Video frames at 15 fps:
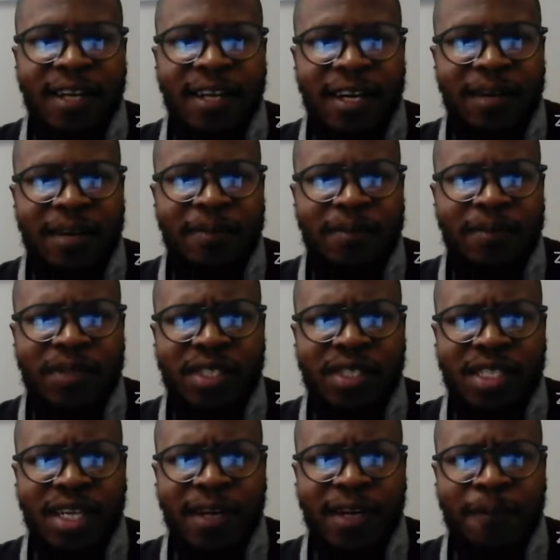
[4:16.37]
Um,
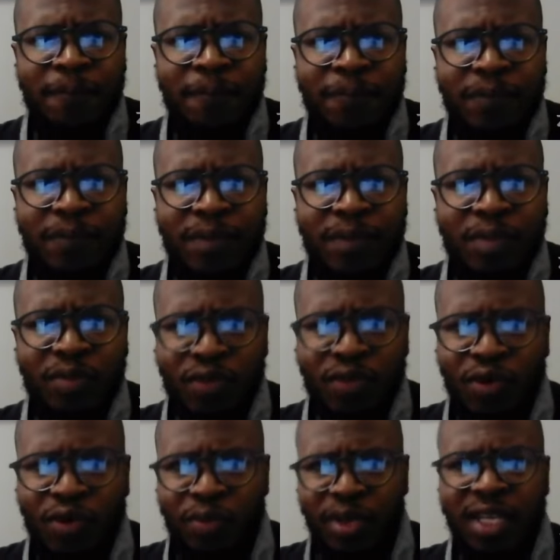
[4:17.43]
just um, before
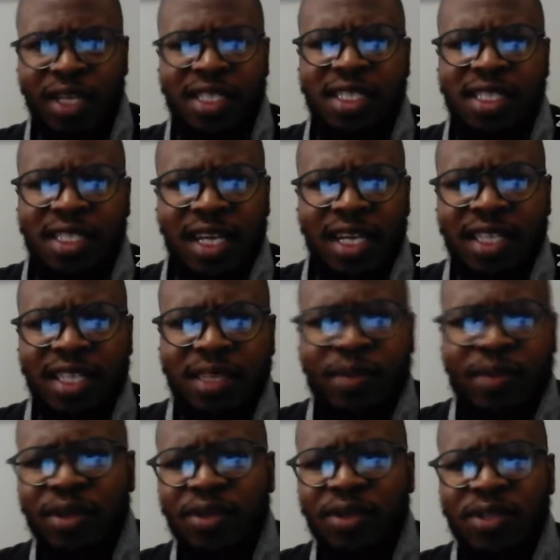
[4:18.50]
we begin, just tell us
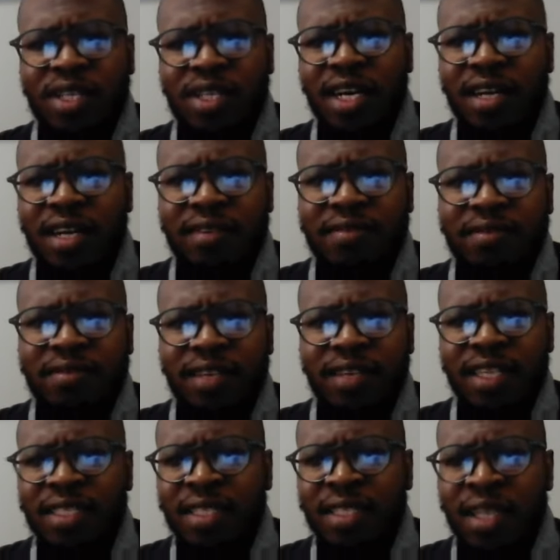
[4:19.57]
about yourself
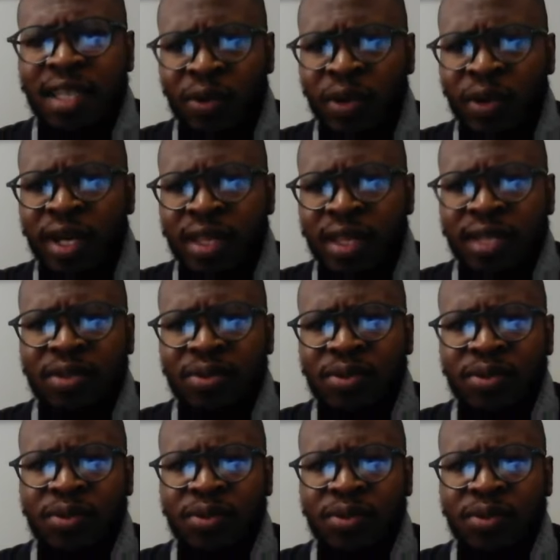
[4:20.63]
and the work that you
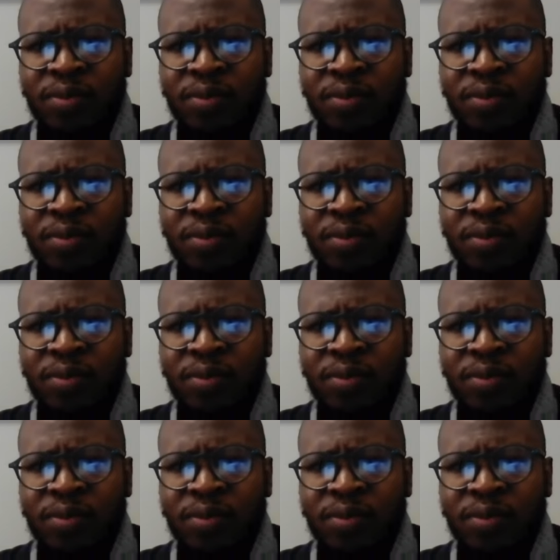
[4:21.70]
do.